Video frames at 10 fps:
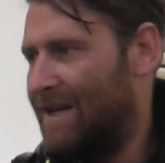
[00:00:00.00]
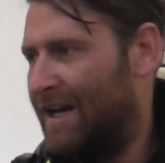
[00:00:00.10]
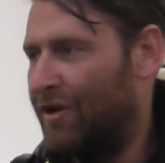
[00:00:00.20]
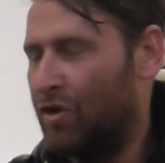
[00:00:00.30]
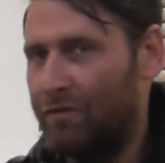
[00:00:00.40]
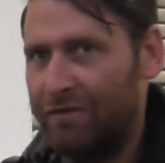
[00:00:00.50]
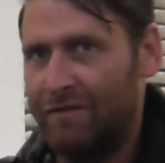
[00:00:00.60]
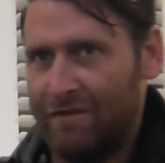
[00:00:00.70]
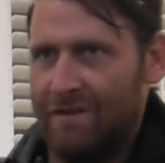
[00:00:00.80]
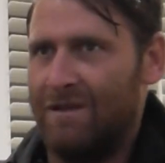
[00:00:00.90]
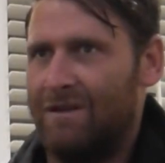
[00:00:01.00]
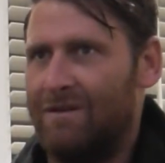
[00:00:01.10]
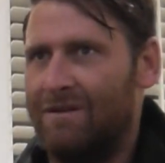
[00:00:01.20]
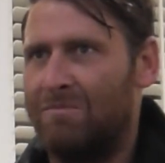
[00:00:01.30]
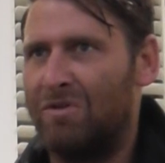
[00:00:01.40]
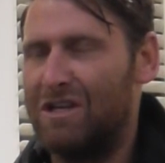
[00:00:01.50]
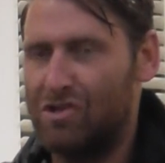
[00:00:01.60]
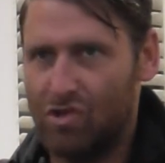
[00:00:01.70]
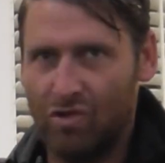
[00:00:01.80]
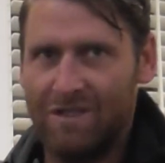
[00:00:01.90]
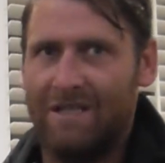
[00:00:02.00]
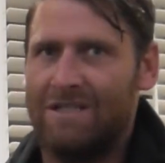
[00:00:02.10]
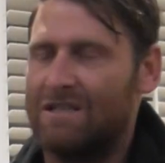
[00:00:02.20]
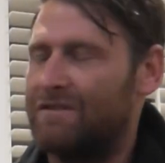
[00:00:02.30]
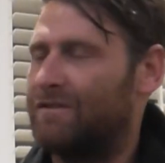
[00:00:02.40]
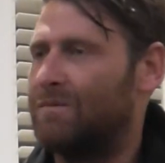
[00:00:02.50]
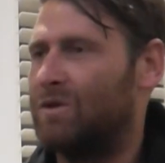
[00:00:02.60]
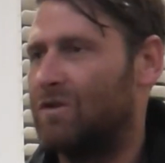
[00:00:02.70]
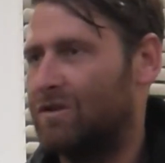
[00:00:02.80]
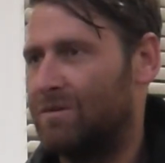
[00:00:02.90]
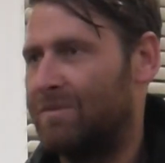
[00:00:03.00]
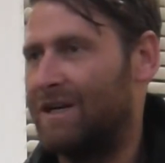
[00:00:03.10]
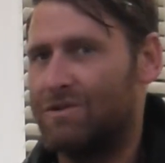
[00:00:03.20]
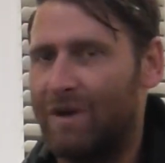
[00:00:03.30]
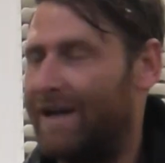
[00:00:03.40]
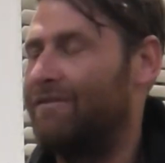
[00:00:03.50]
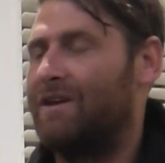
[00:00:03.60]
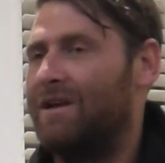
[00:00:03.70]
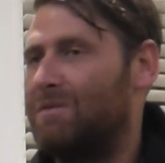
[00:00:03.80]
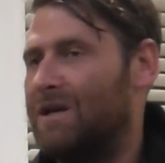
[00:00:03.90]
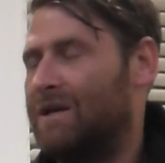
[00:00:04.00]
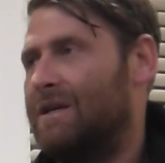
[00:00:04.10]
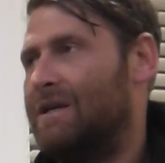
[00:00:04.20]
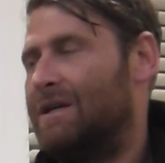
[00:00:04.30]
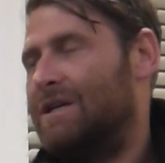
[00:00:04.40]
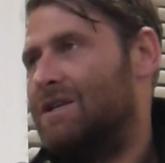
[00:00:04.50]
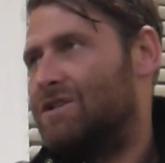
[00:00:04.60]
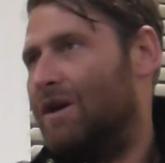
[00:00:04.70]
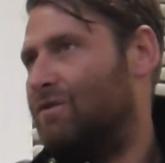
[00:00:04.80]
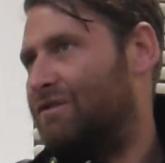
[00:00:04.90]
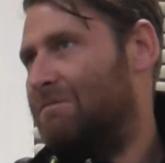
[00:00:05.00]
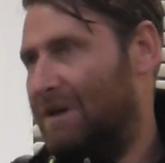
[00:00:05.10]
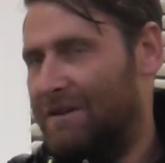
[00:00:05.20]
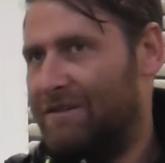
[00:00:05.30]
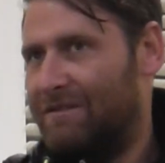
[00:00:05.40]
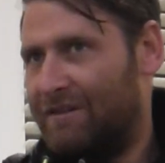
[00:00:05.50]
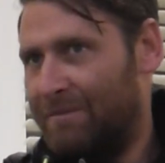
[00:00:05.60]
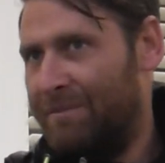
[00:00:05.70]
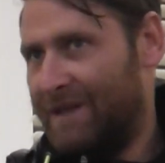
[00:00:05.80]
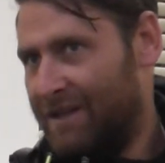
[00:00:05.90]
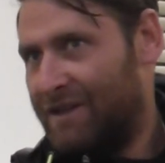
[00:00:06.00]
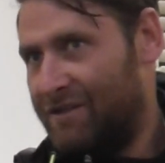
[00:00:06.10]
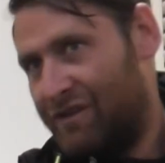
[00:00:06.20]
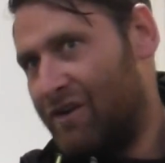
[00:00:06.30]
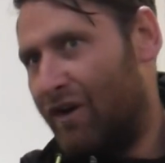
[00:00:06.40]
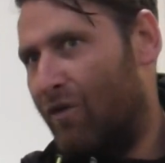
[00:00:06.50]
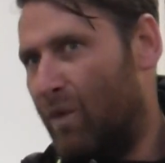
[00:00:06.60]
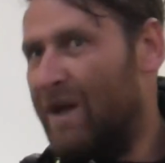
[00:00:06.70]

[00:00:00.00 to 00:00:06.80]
I'd love to bring success to the football club, that's why I've came here. So to go and